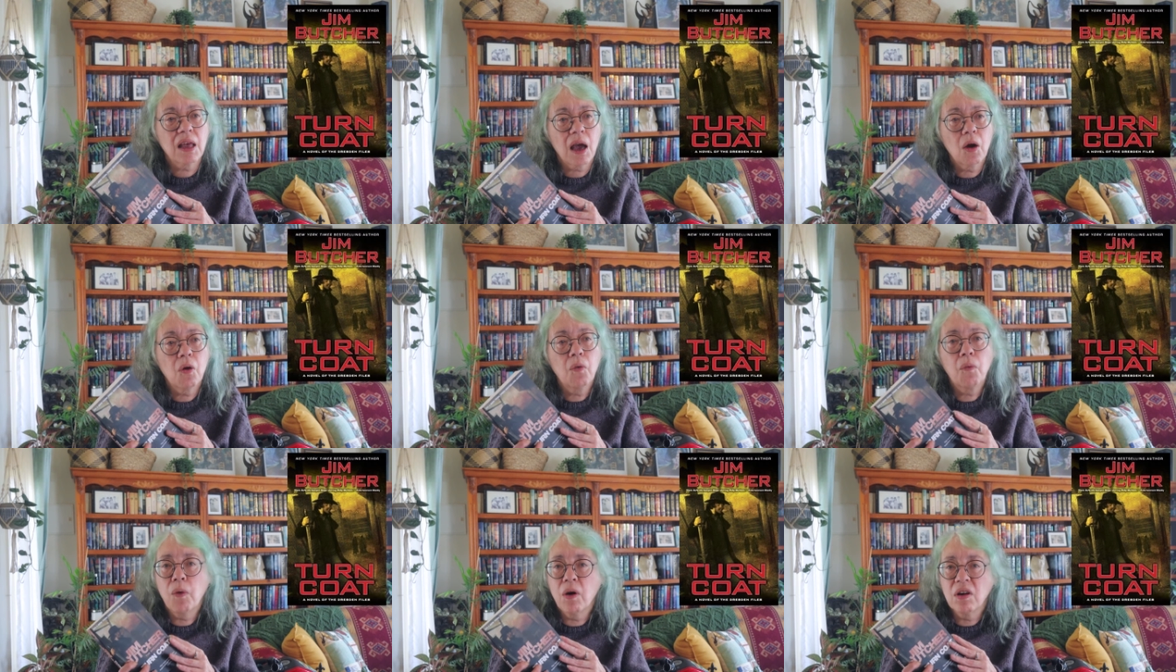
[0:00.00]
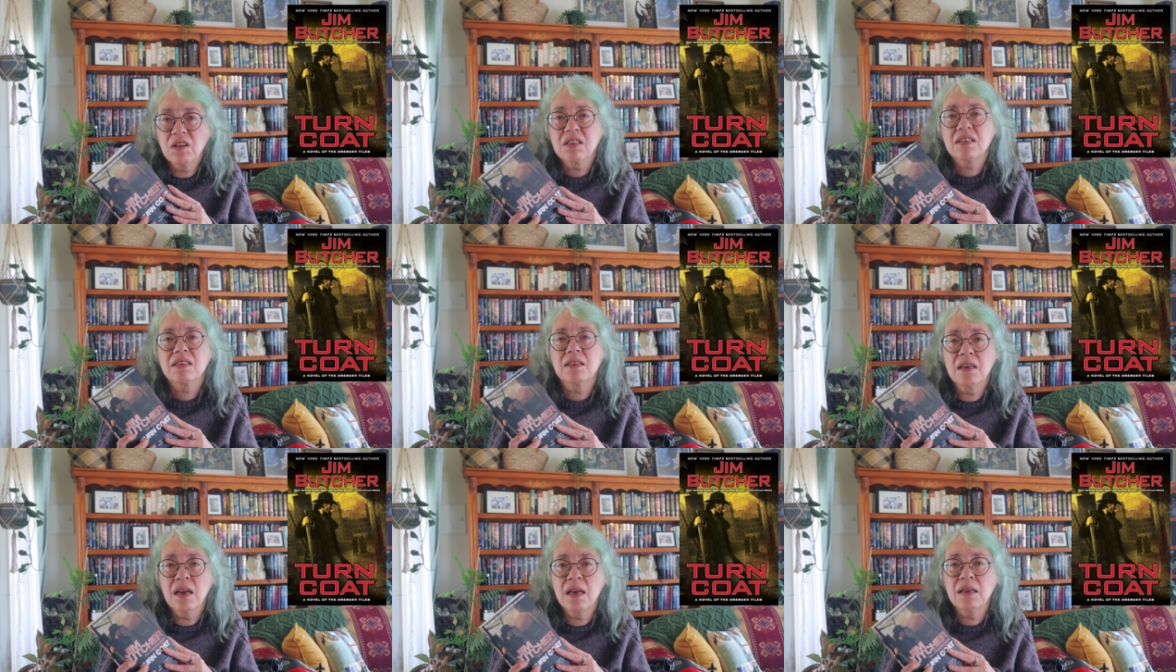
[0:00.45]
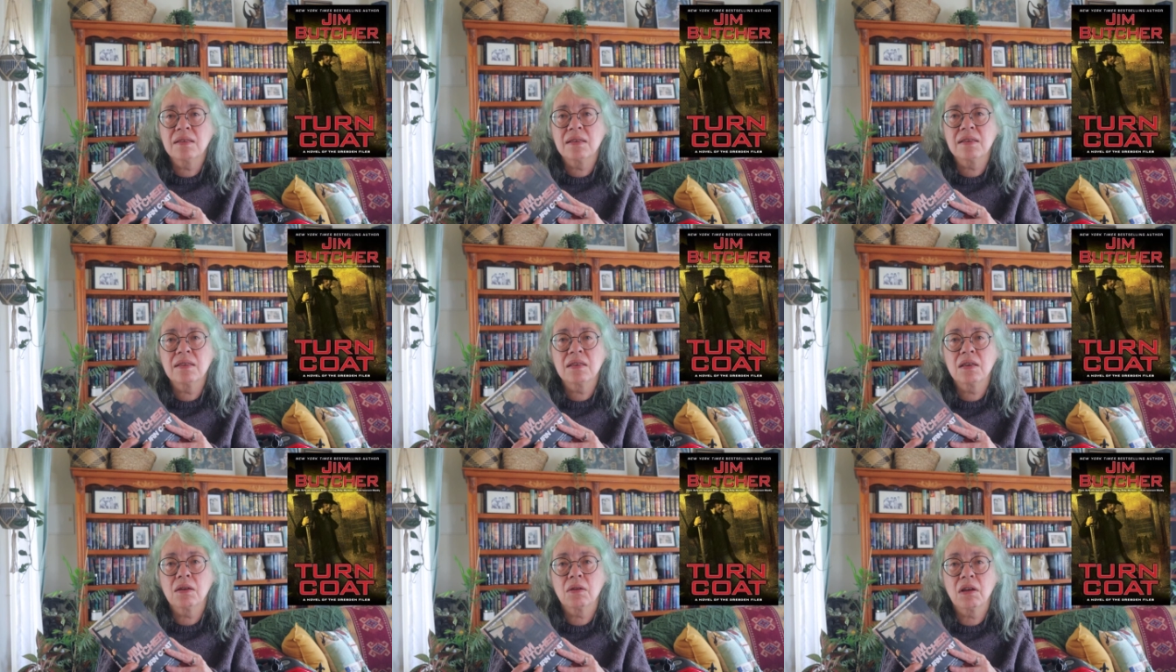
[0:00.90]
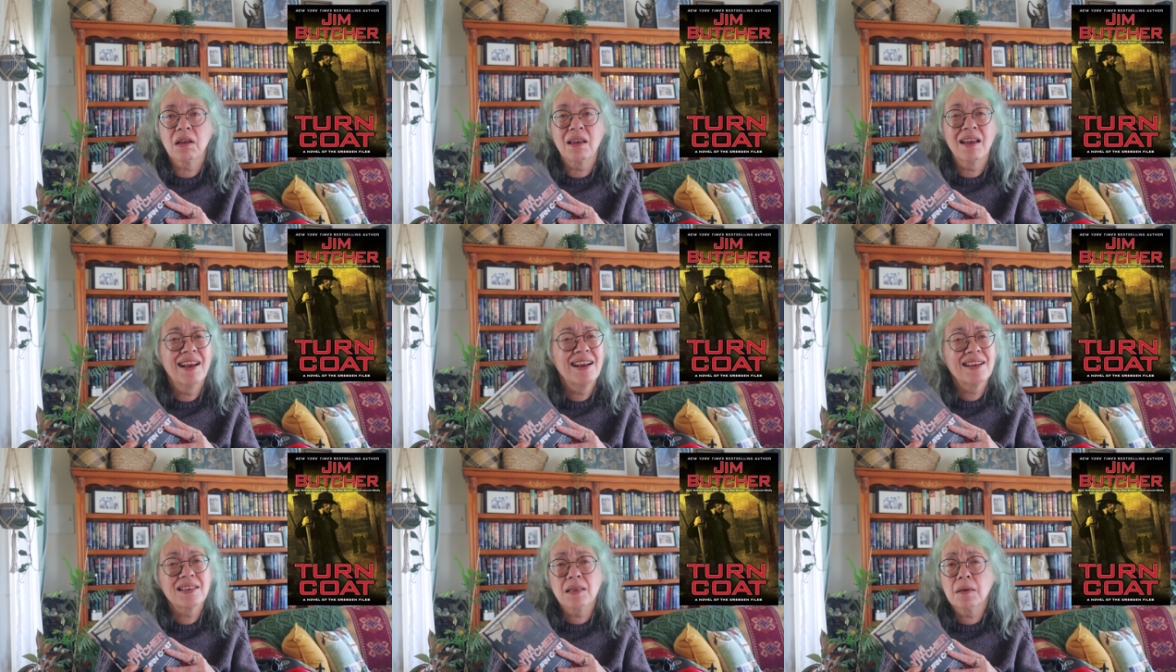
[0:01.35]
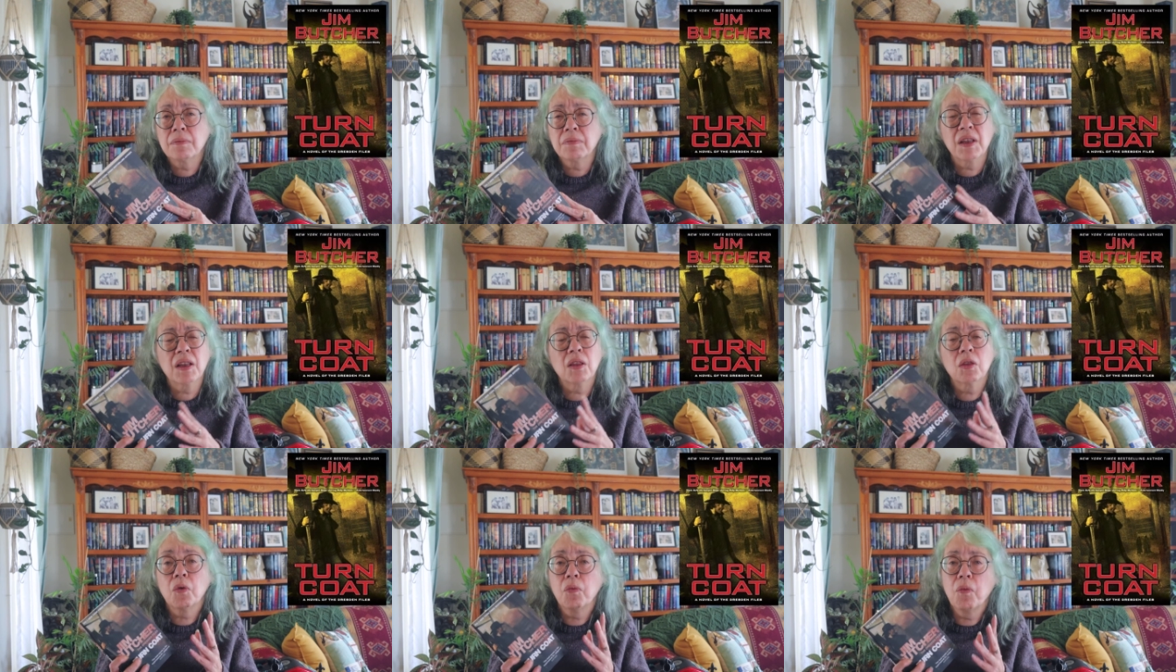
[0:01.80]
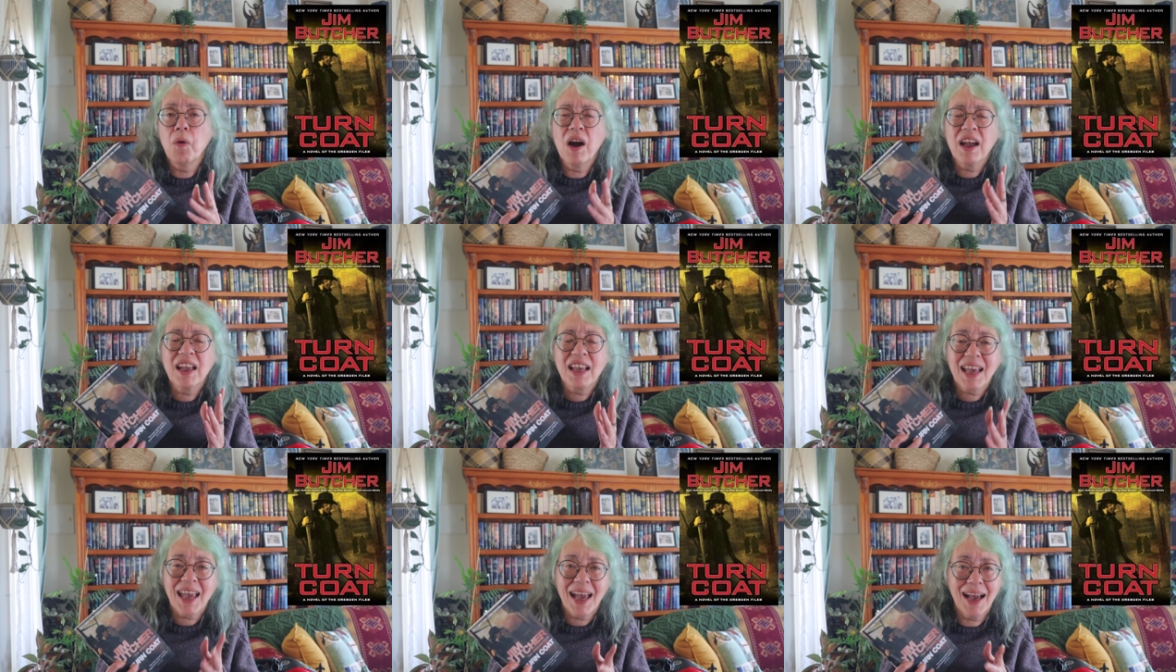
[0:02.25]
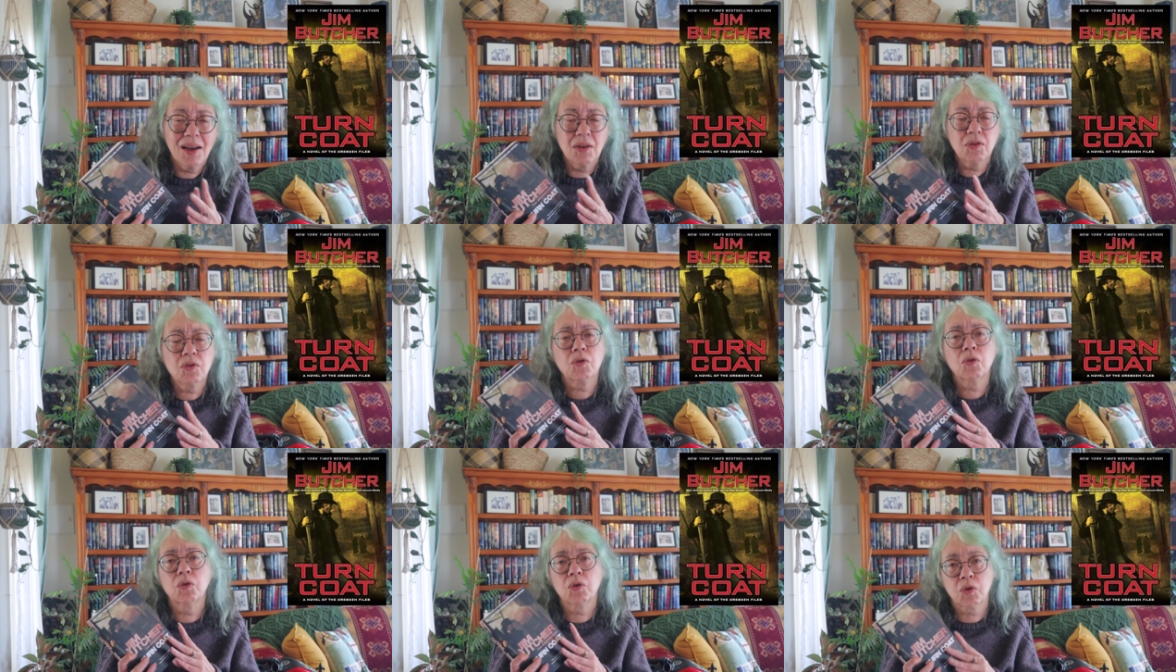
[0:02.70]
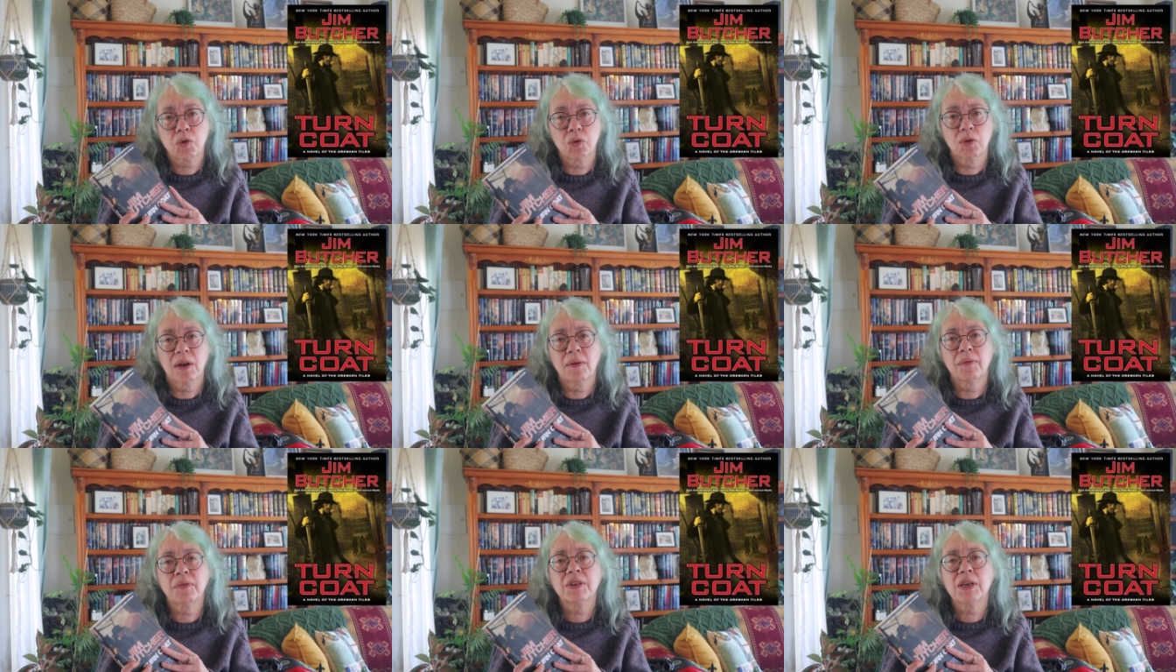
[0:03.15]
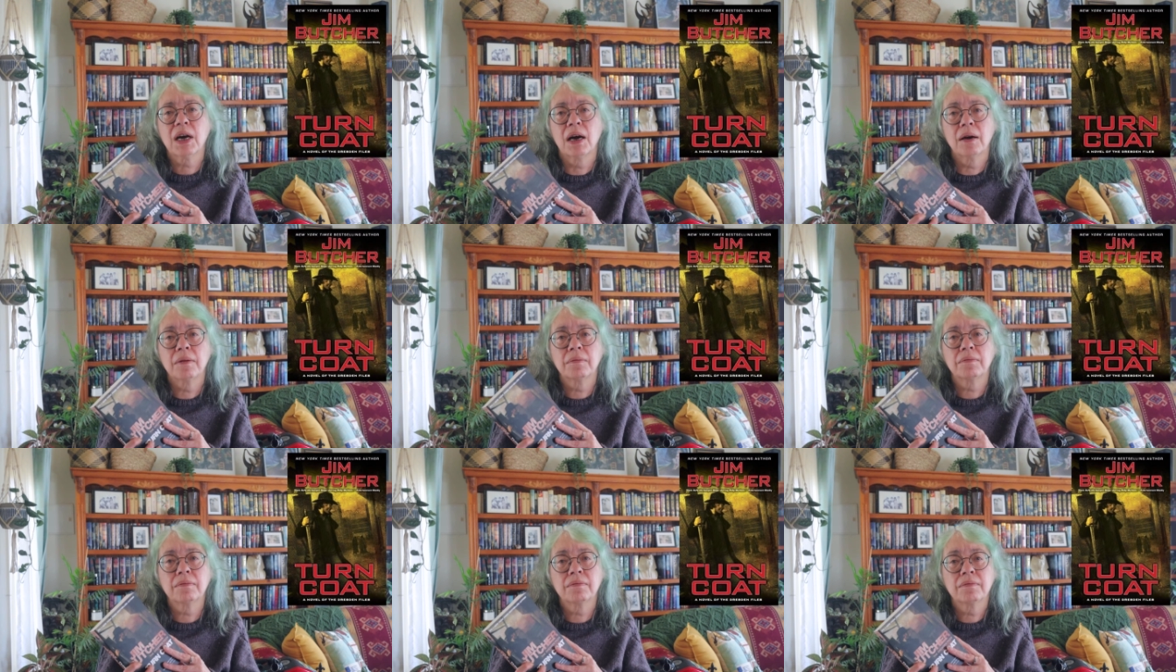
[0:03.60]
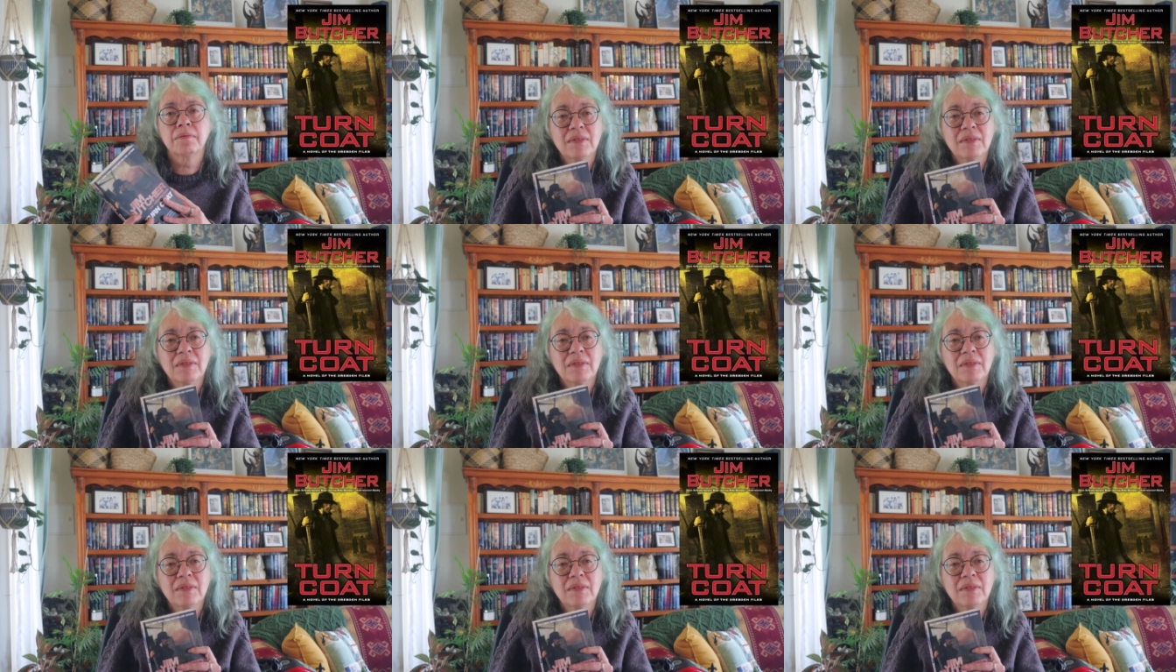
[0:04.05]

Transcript: that was necessary, something the White Council should have done.